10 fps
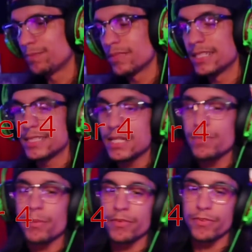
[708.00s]
Tip
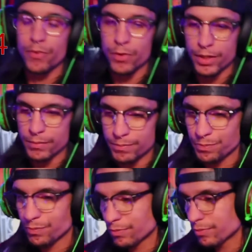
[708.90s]
number 4,
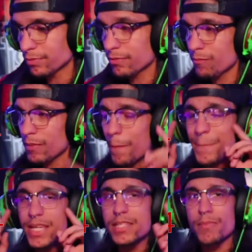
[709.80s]

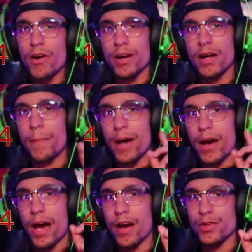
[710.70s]
be smart about
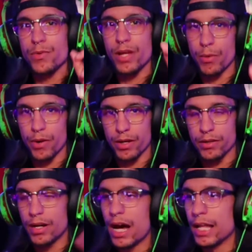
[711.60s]
how you network.
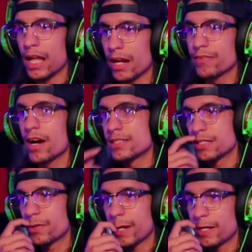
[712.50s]
A lot of content
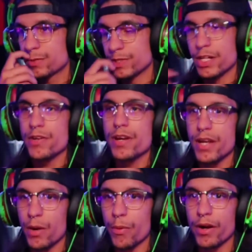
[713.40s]
creators will tell you to
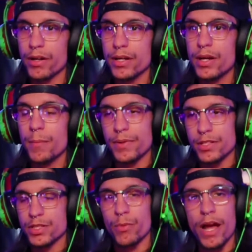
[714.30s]
network, but
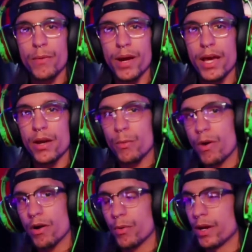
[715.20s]
there's a right way and a
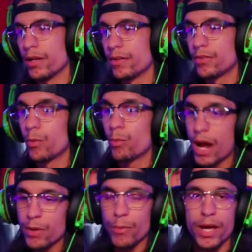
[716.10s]
wrong way. The
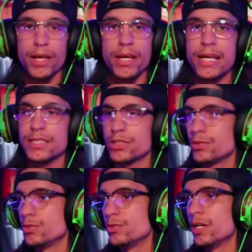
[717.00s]
right way is
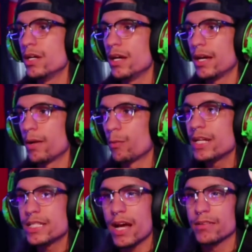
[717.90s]
to
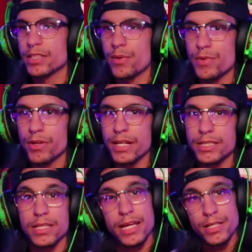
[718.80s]
reach out to
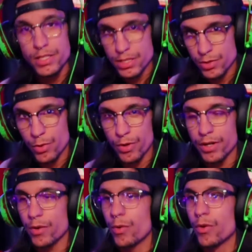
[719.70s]
communities in
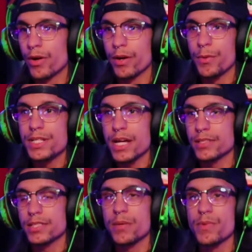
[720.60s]
Discord or reach out
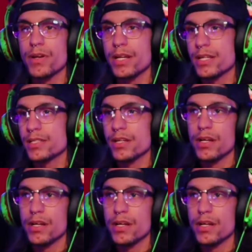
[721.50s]
to communities.